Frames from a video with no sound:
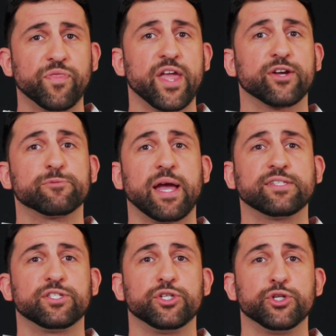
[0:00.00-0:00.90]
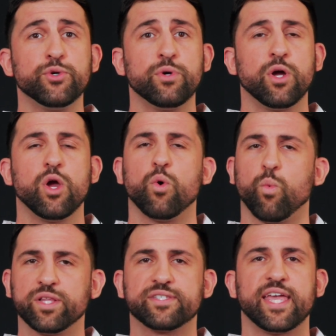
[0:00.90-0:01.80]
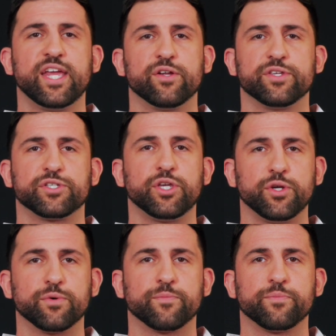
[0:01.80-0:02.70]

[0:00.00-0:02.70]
they are expected to do once they hear this cue.